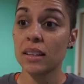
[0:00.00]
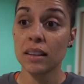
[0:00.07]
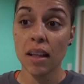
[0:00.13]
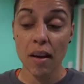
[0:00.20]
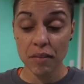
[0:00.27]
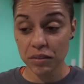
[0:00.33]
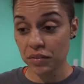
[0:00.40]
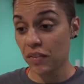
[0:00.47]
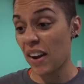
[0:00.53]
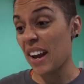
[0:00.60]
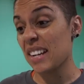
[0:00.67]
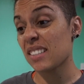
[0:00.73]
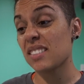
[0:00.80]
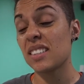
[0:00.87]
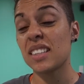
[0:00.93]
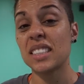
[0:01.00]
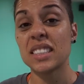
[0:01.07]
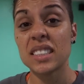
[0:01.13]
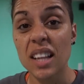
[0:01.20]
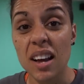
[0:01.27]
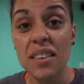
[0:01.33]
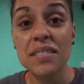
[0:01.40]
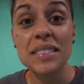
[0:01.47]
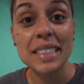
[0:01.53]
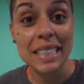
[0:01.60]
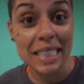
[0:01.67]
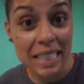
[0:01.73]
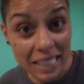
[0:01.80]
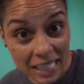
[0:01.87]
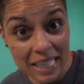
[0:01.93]
Loved fasting, loved
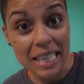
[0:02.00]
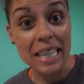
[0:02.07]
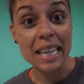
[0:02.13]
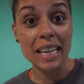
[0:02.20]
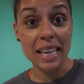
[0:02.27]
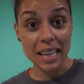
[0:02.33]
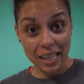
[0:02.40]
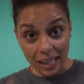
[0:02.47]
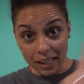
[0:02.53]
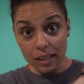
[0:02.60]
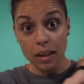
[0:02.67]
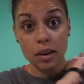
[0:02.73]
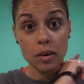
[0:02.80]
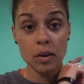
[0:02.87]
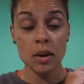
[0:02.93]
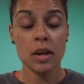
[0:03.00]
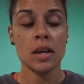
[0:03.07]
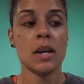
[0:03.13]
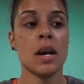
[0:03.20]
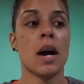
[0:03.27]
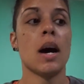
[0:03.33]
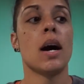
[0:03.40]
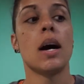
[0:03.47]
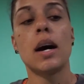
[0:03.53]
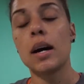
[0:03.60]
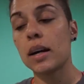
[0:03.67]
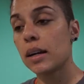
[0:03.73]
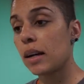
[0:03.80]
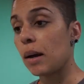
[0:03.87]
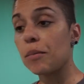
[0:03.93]
eating. Hello,
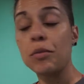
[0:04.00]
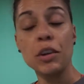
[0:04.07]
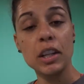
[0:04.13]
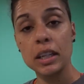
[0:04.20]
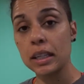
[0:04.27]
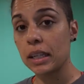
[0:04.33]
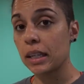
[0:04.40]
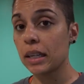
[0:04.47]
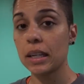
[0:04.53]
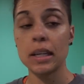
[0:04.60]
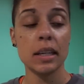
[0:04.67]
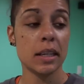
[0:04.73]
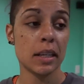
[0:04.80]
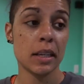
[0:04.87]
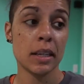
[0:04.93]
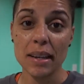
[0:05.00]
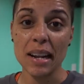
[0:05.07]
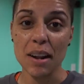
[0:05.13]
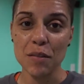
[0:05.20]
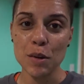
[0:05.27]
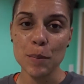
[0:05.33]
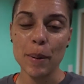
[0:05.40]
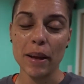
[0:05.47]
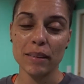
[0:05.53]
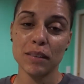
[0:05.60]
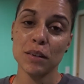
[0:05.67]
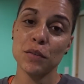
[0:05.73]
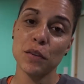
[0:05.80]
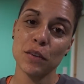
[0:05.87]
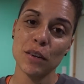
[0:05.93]
I'm feeling good and I feel
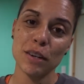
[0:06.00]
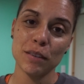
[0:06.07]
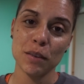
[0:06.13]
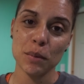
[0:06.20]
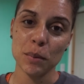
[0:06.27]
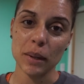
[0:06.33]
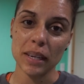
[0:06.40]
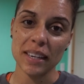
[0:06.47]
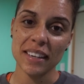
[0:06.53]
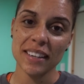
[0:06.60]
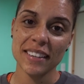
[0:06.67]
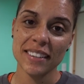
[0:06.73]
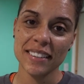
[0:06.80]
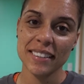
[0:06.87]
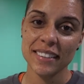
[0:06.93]
positive for the rest of the week.